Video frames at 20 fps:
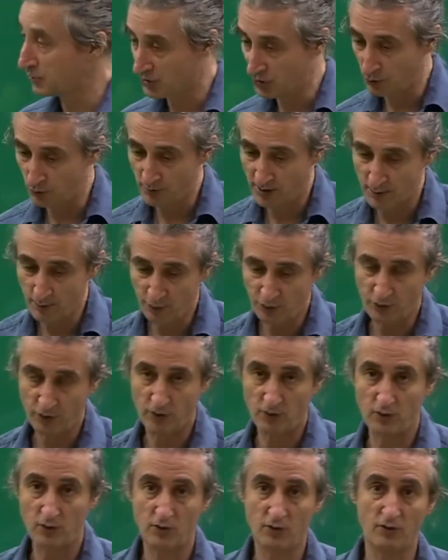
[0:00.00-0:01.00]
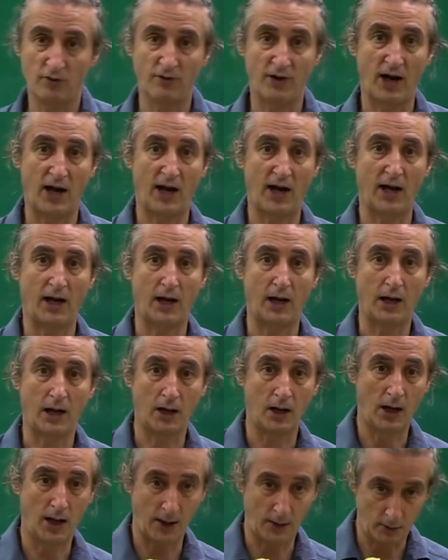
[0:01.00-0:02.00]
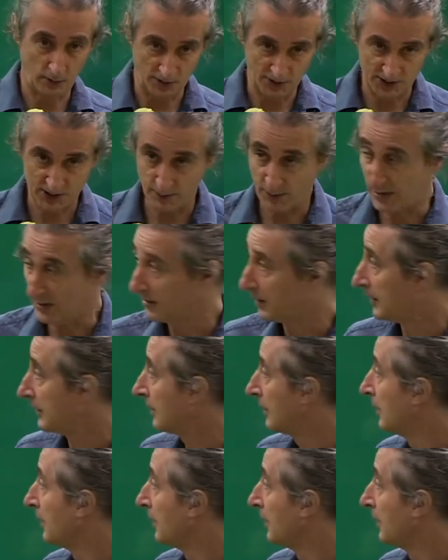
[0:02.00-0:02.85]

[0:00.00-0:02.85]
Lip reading: to improve our IELTS speaking?